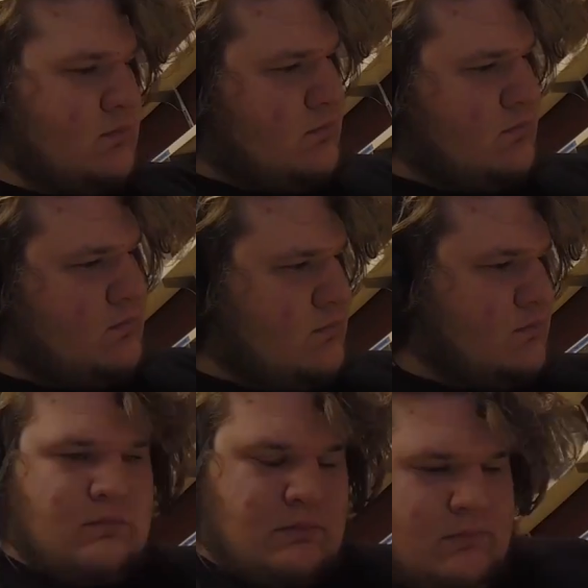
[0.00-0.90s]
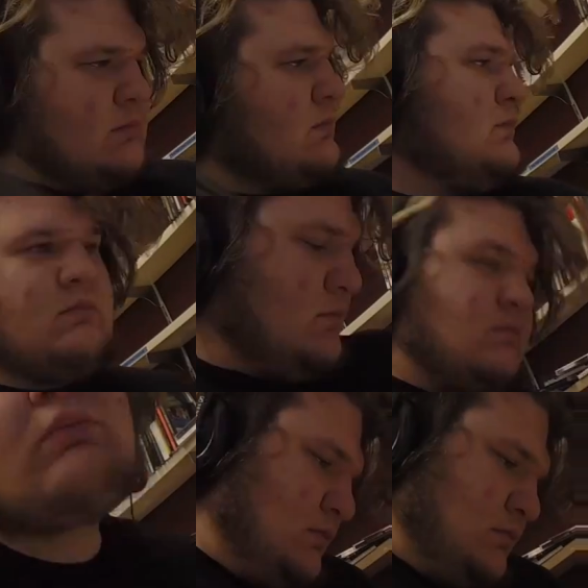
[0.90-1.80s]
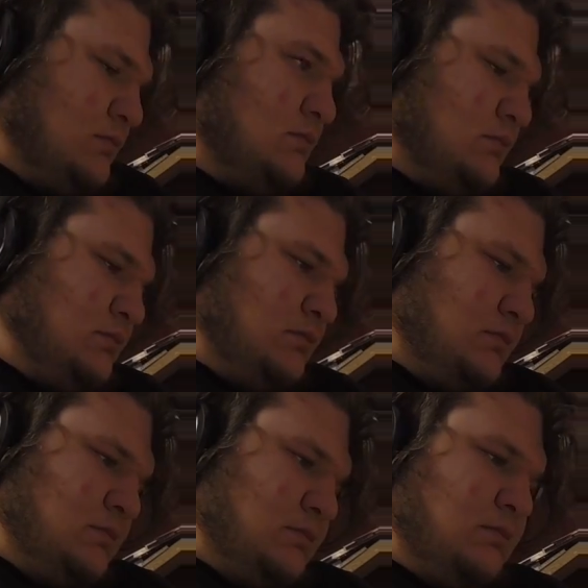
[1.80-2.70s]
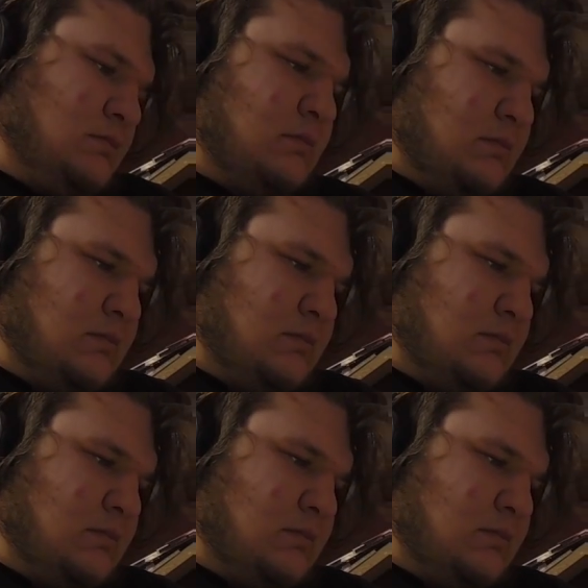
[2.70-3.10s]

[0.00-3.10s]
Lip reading: Nothing is said.